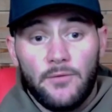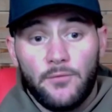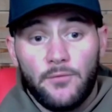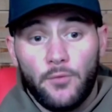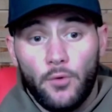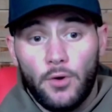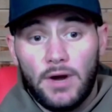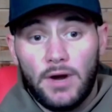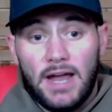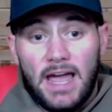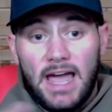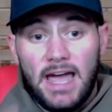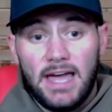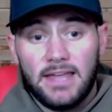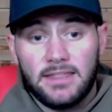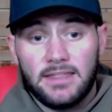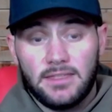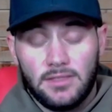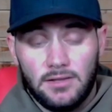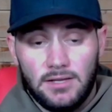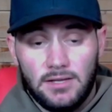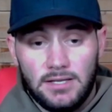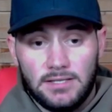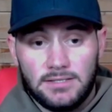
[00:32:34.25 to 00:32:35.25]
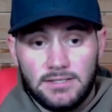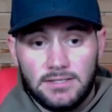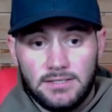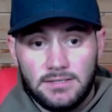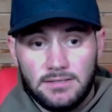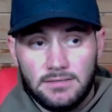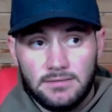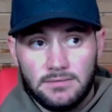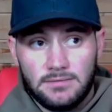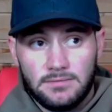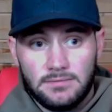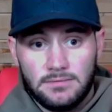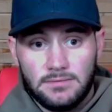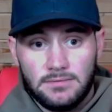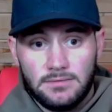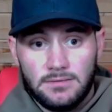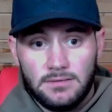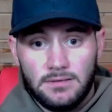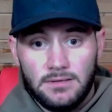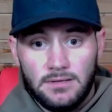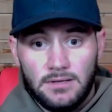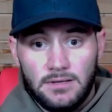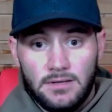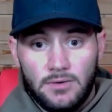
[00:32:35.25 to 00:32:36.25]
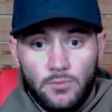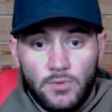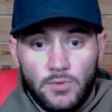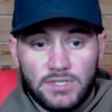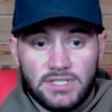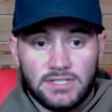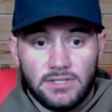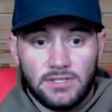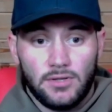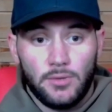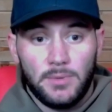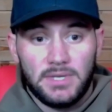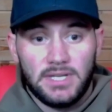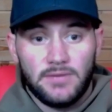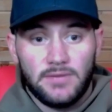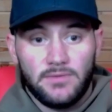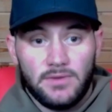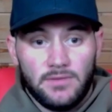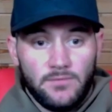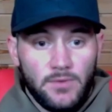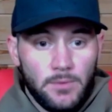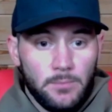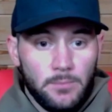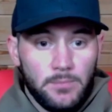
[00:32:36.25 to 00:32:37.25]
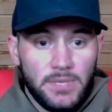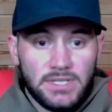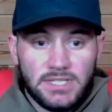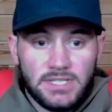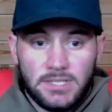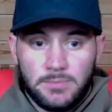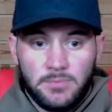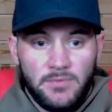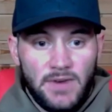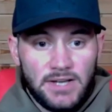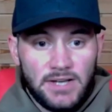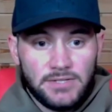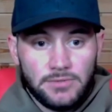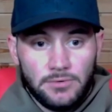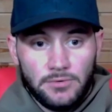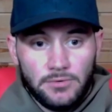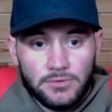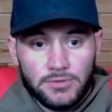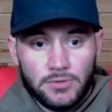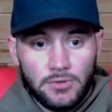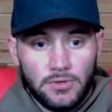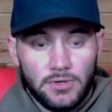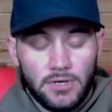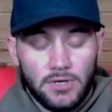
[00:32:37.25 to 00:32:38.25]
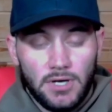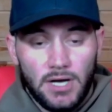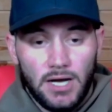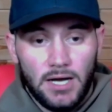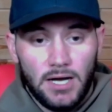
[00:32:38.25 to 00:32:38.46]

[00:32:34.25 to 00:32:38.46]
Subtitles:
For athletes, which is a little bit different from business professionals or